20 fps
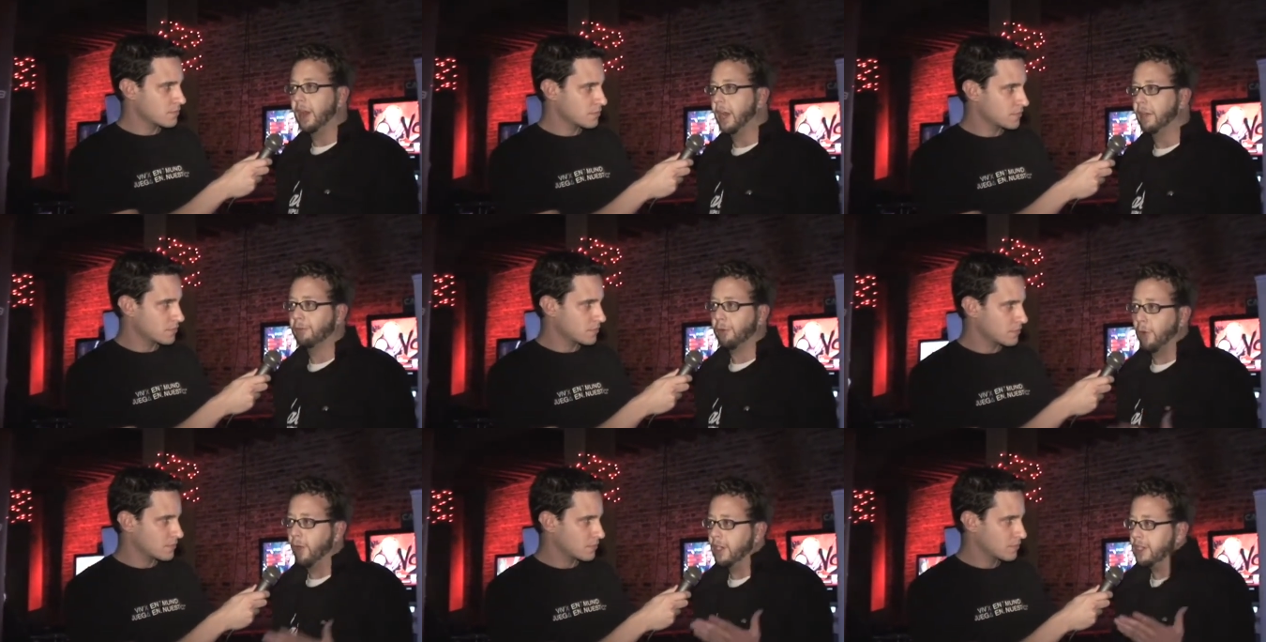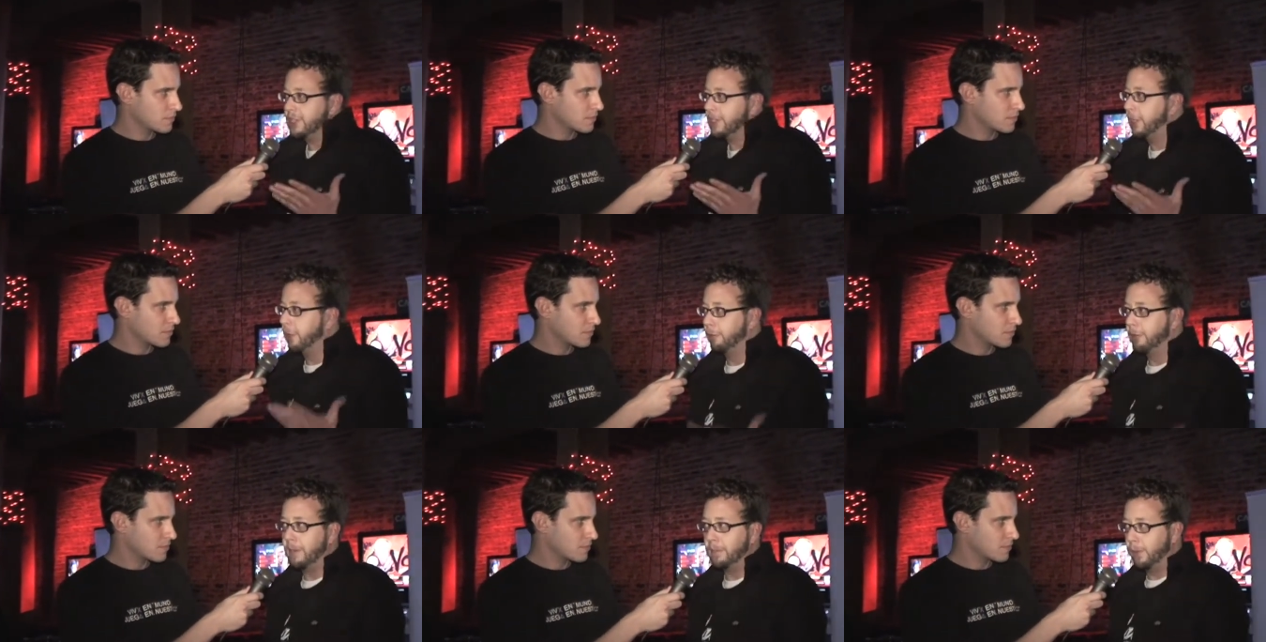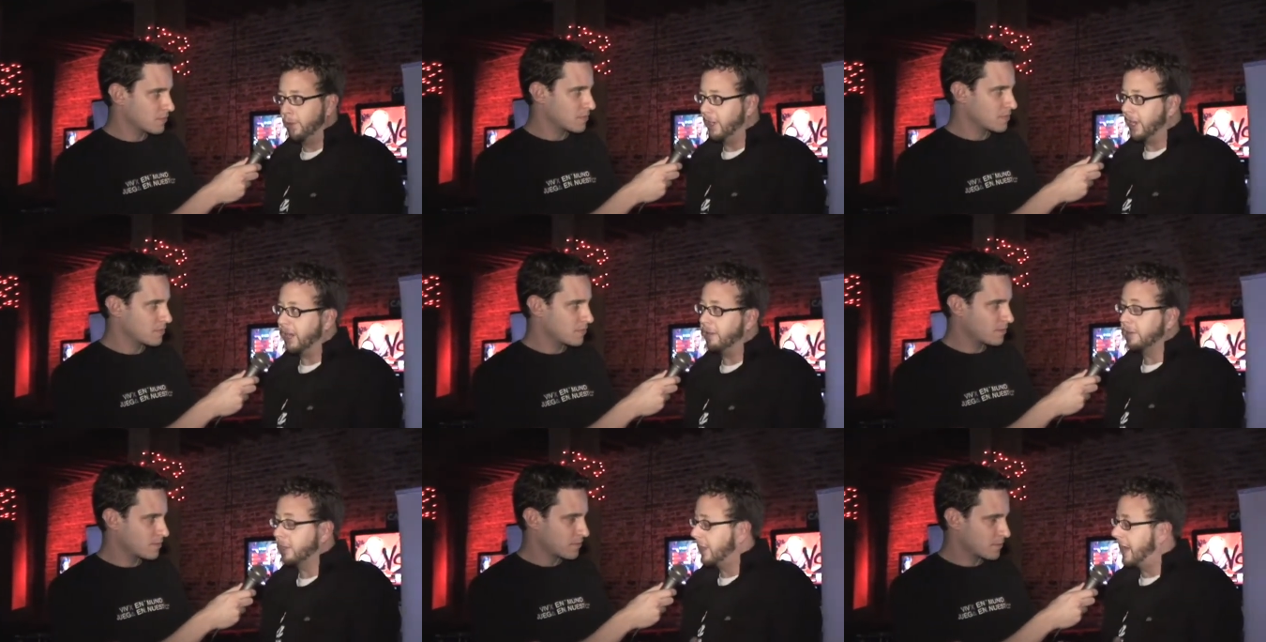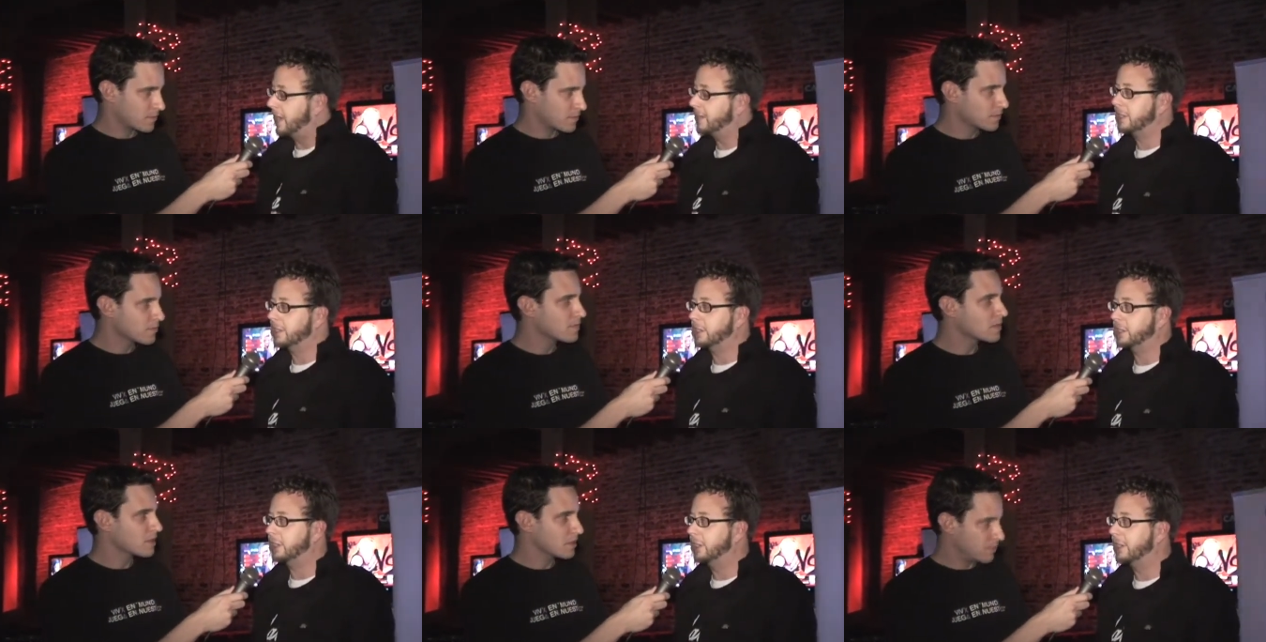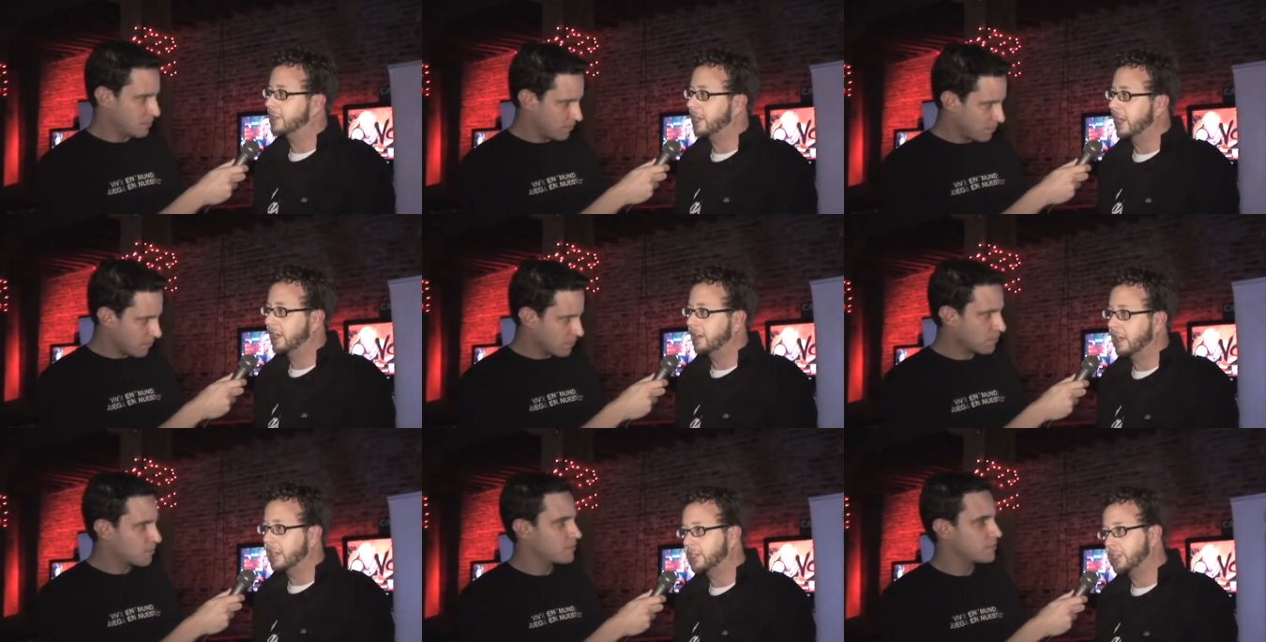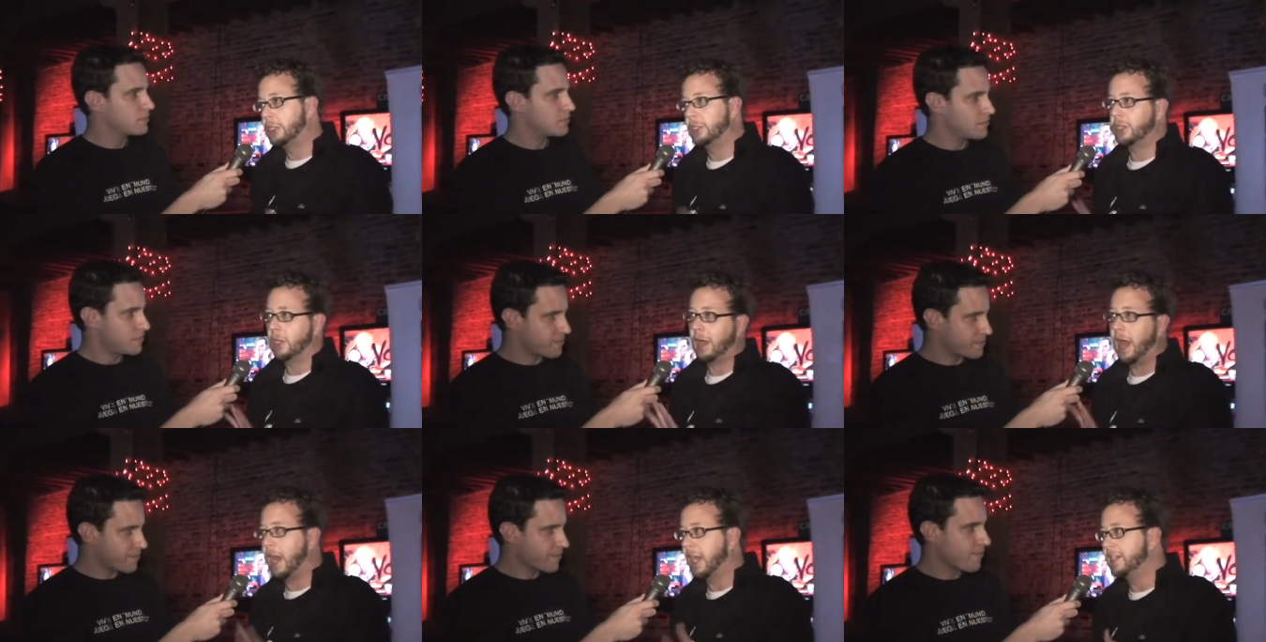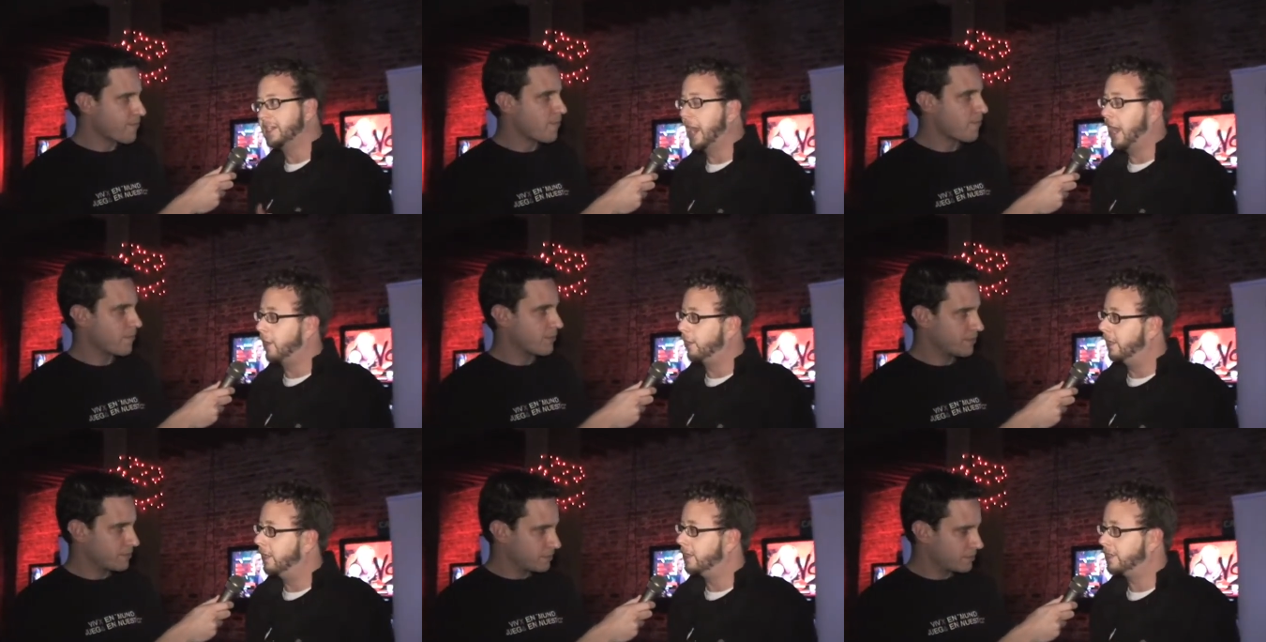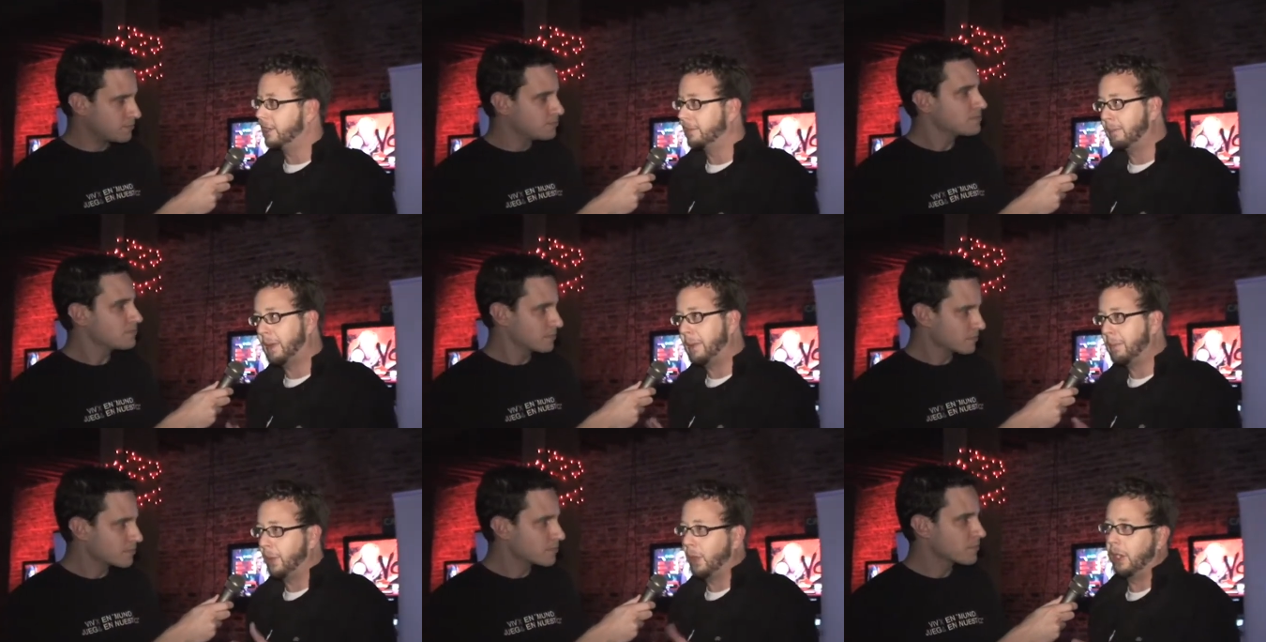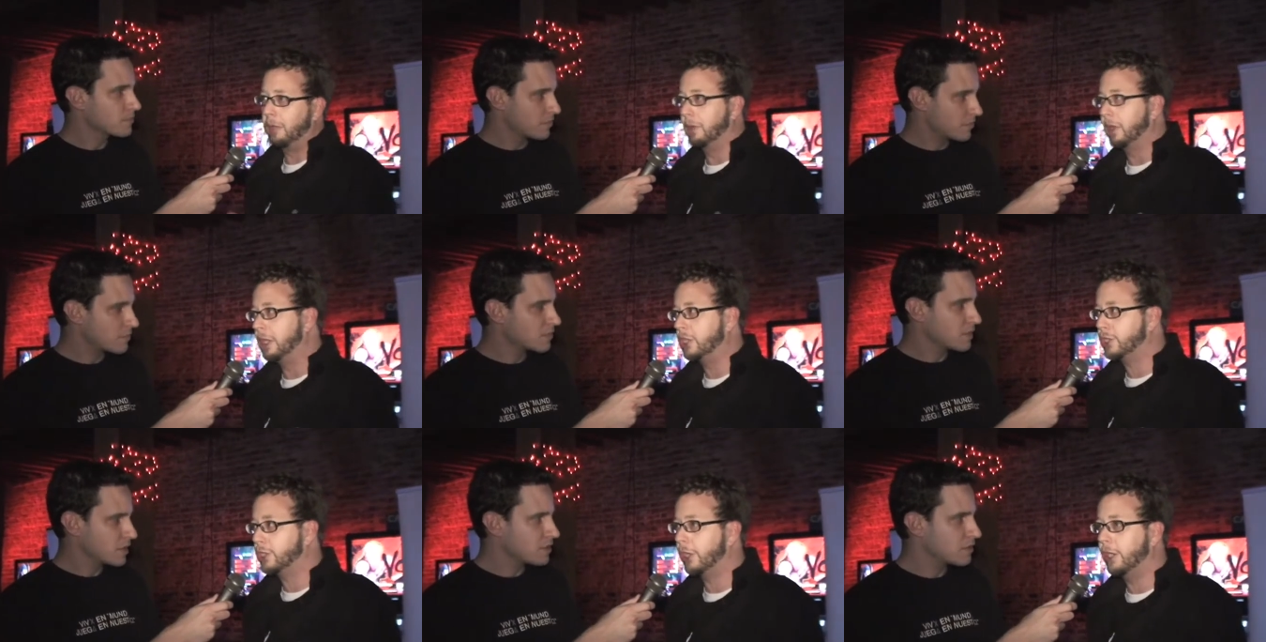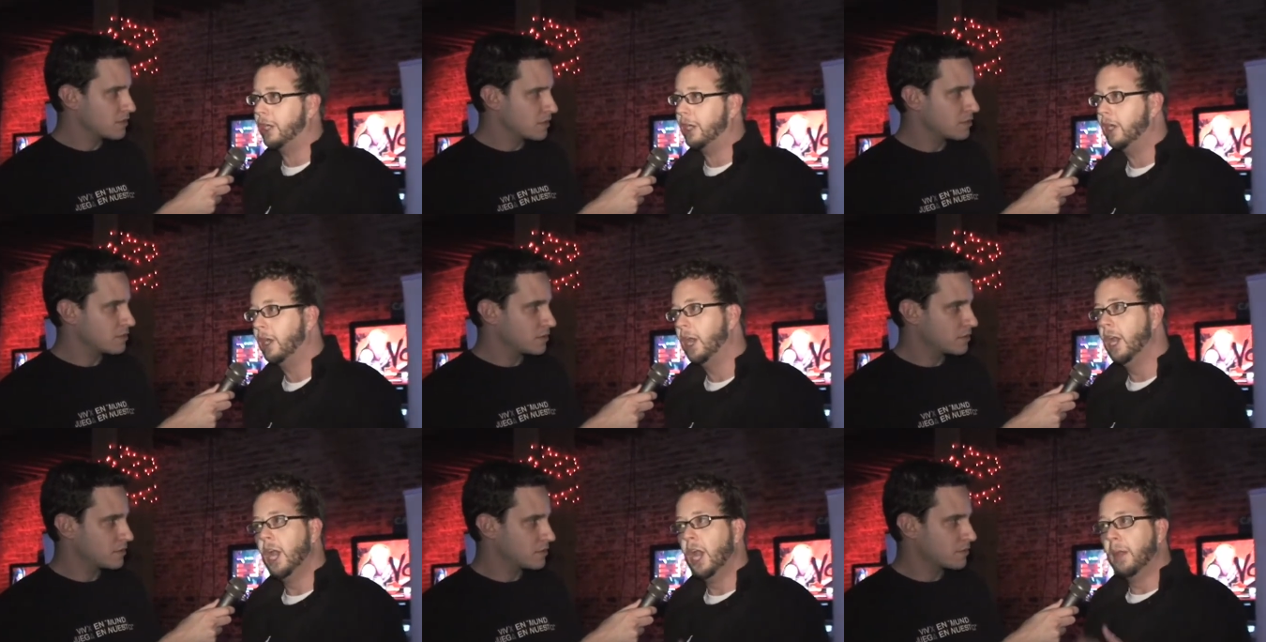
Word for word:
Speaker 1: And of course, you know, rebooting a classic series like this, there's a lot of doubters and people aren't really sure.